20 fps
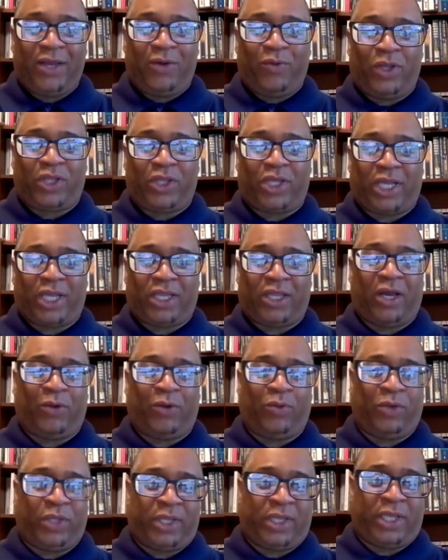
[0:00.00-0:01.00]
which I
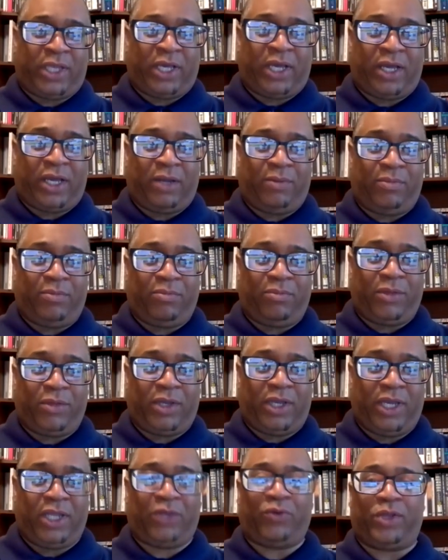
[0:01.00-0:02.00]
thought was uh,
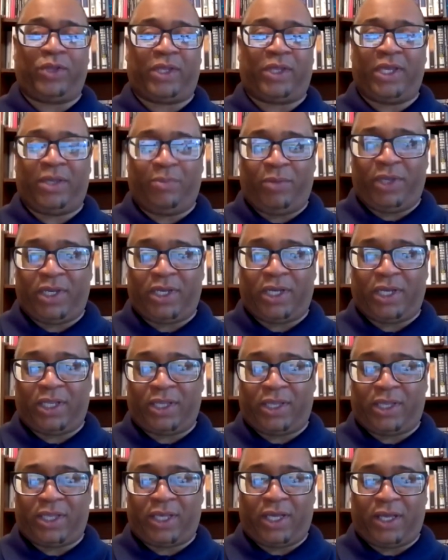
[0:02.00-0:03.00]
interesting
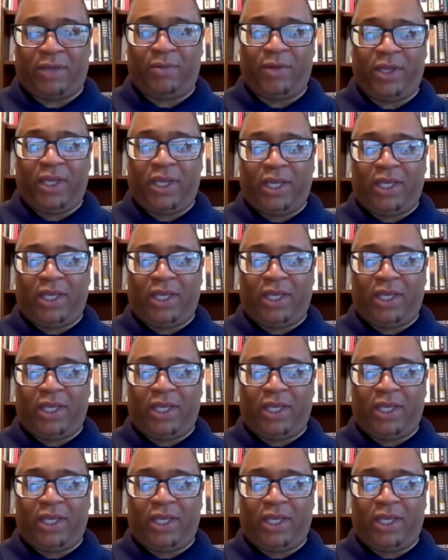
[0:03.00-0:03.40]
because uh,